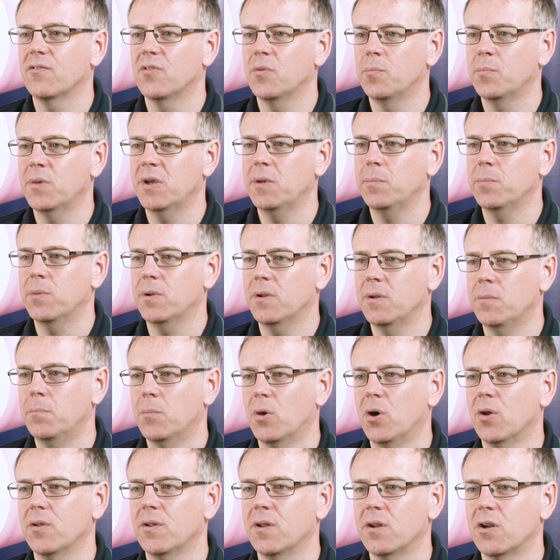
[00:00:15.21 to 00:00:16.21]
for people in
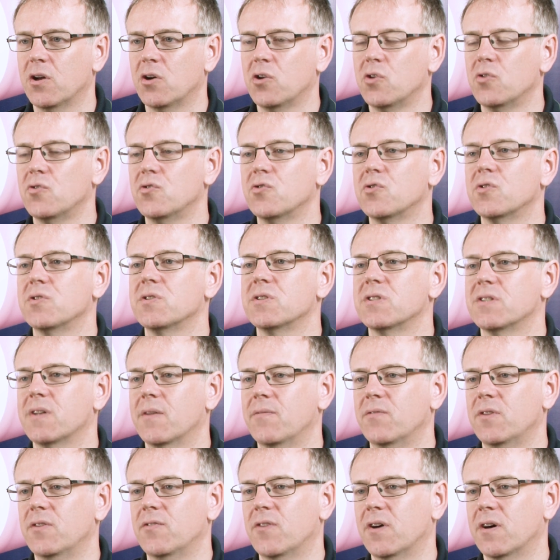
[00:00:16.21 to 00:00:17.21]
more than one hundred
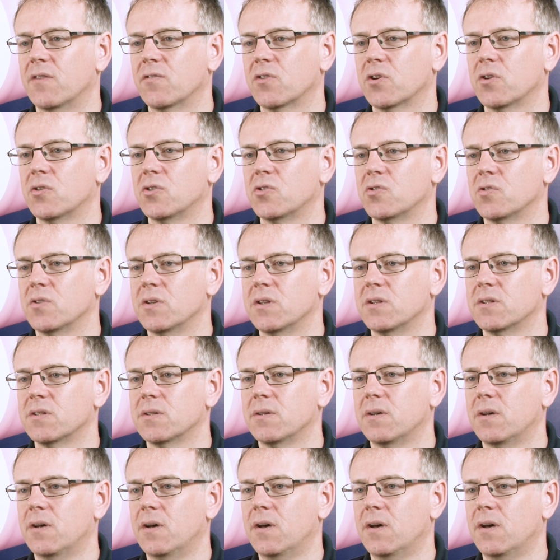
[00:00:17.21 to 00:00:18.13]
seventy-five countries.